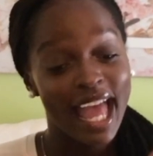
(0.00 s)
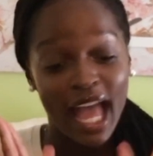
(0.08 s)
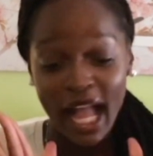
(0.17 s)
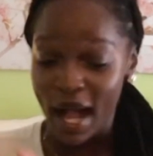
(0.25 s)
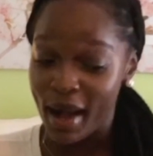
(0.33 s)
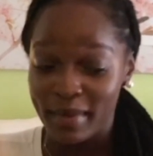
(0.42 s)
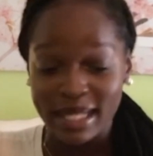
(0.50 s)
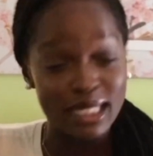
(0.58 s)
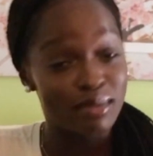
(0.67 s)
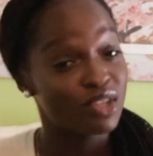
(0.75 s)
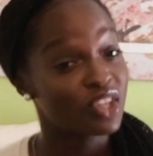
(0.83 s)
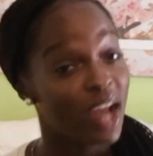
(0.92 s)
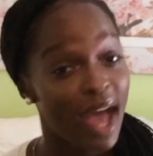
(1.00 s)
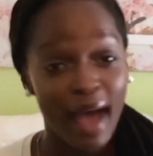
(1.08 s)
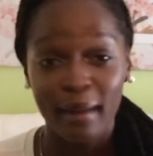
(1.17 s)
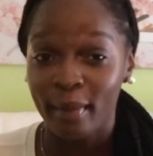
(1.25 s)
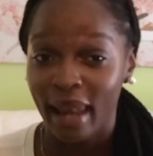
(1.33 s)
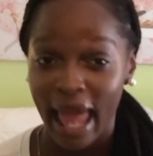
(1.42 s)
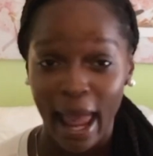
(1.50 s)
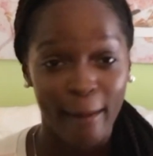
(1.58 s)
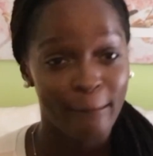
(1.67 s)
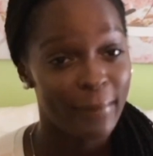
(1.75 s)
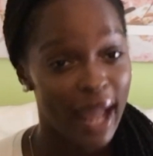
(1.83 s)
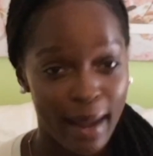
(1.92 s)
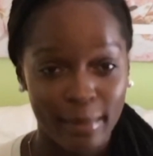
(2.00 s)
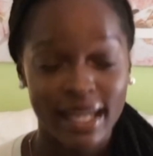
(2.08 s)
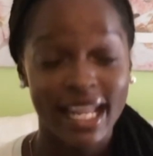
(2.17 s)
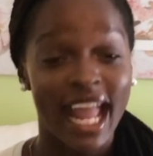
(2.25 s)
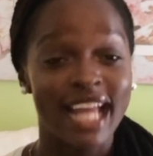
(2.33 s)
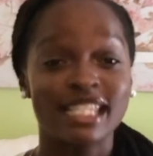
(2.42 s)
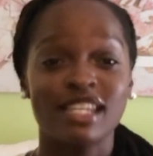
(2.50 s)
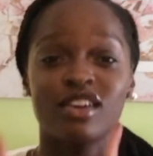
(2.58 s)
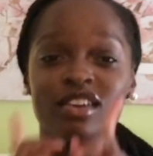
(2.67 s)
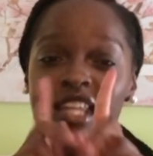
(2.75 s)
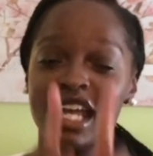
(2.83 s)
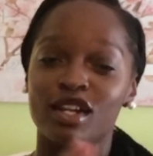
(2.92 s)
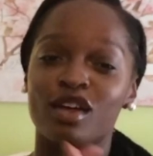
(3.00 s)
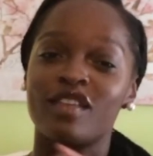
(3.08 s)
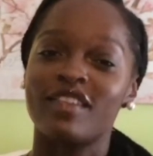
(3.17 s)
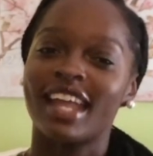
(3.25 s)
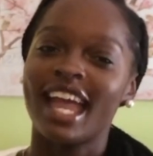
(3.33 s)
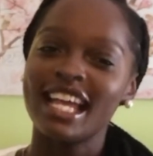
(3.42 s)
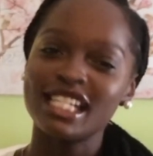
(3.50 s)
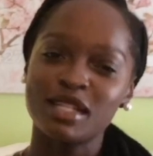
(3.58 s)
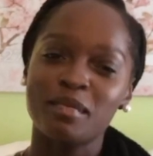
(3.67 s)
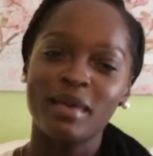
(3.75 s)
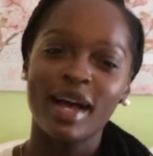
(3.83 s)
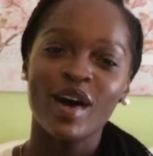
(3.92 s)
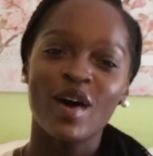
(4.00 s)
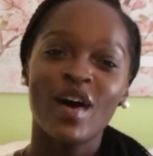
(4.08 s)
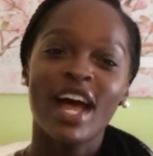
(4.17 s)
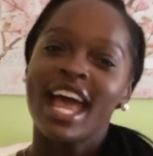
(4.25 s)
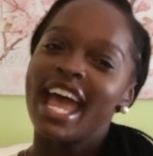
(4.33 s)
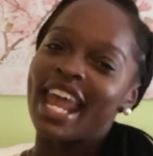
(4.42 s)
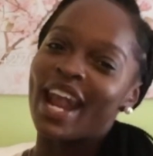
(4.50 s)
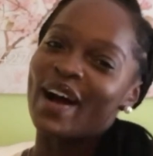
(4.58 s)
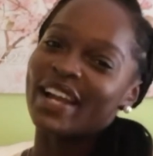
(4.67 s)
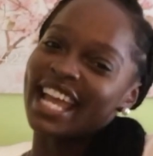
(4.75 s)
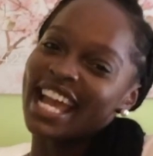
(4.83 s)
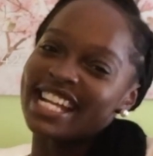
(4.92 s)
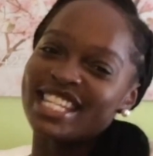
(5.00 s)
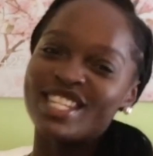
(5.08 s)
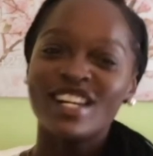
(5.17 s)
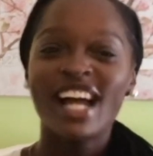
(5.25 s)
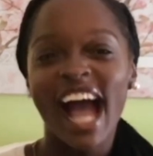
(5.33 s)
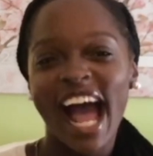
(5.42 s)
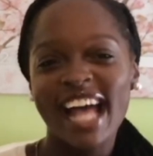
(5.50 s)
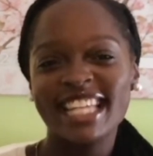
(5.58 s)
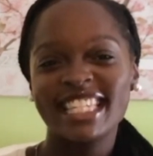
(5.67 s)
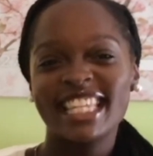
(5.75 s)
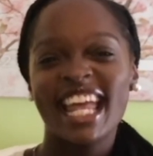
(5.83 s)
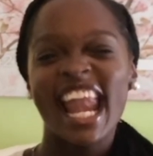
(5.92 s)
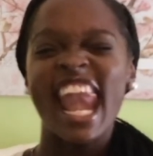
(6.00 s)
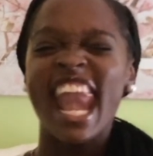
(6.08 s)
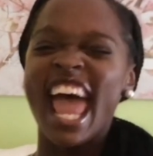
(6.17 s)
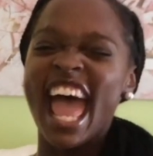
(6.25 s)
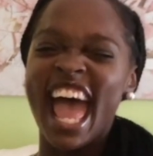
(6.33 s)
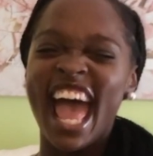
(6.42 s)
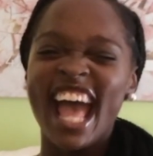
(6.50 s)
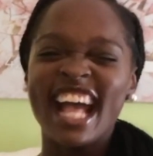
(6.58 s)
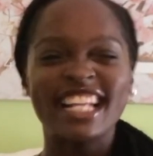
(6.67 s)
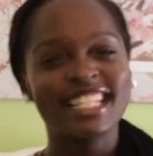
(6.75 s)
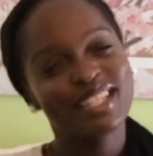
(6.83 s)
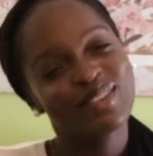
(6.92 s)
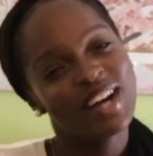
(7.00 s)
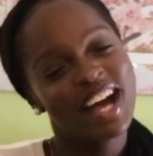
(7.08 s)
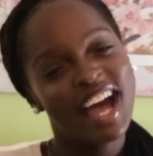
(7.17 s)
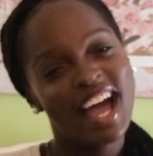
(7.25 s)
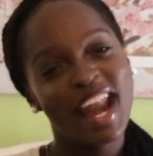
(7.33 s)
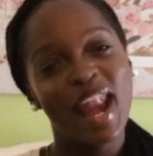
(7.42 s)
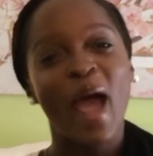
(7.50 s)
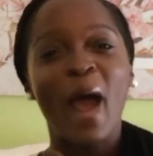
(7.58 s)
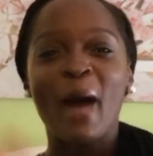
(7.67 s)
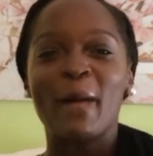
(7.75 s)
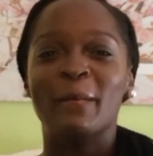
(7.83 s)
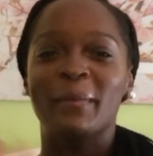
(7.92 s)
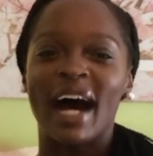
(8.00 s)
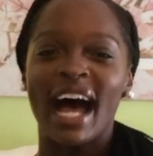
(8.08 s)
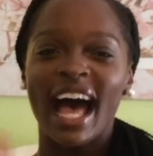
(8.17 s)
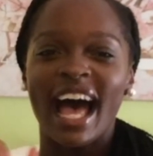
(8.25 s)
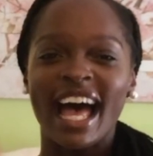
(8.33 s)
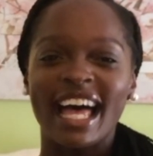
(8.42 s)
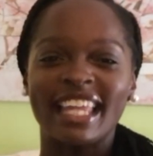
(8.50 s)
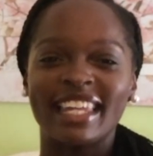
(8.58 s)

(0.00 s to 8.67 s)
Comment, subscribe, like, baby, and turn on that notification bell, and I'll catch you guys in the next one. Bye.